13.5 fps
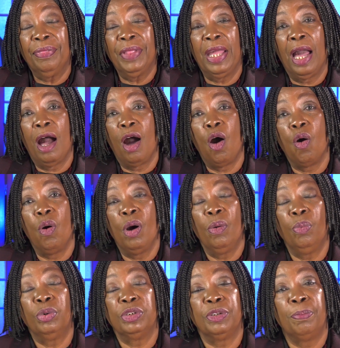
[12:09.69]
they all
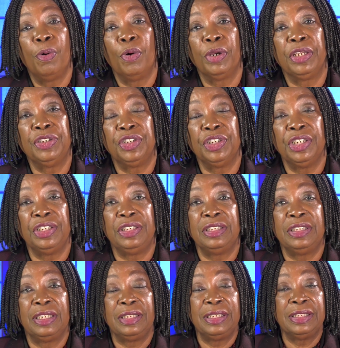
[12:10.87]
was appointed
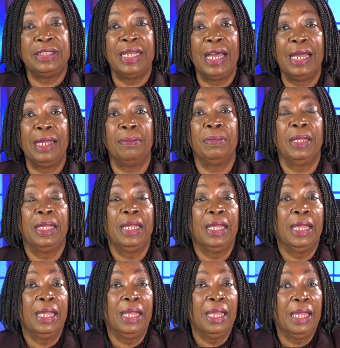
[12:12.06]
judges at this time.
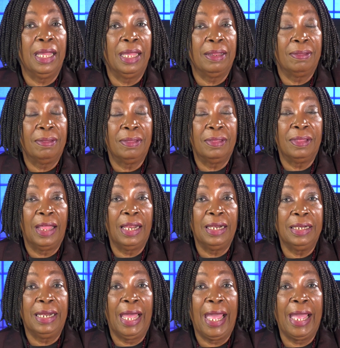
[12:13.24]
And that
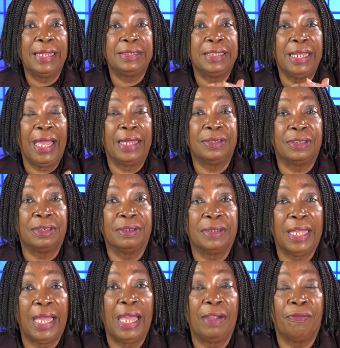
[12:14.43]
last answer
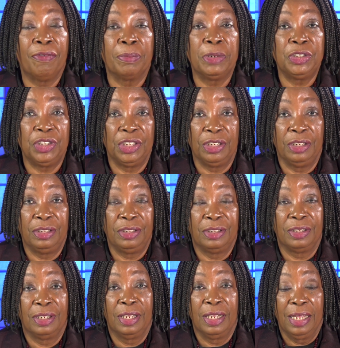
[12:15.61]
came from the
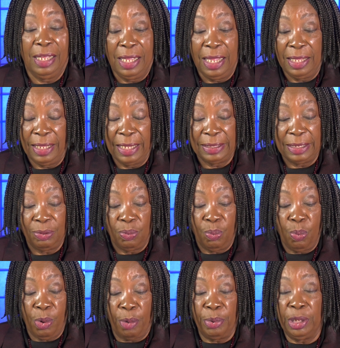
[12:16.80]
judge. And that's
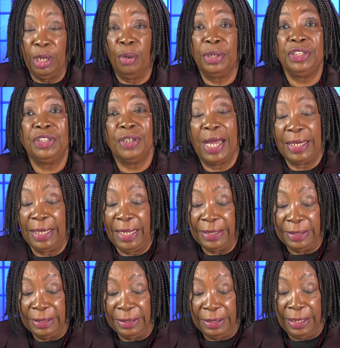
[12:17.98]
where we go into our
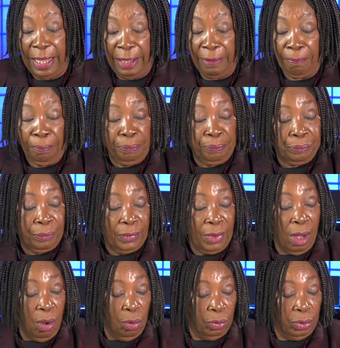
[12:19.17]
lesson today
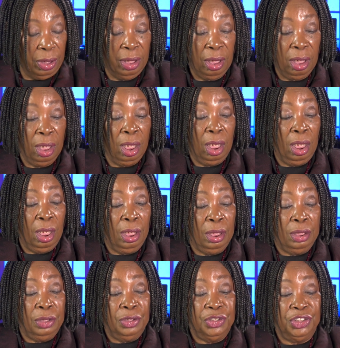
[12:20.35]
on
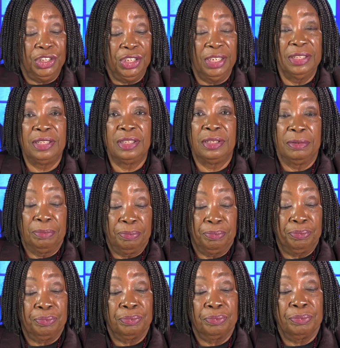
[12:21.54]
just
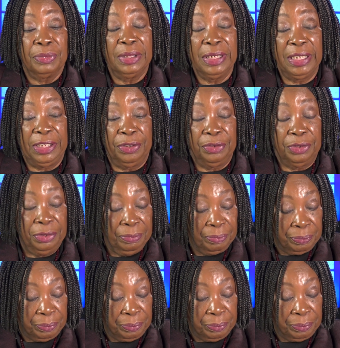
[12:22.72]
leaders.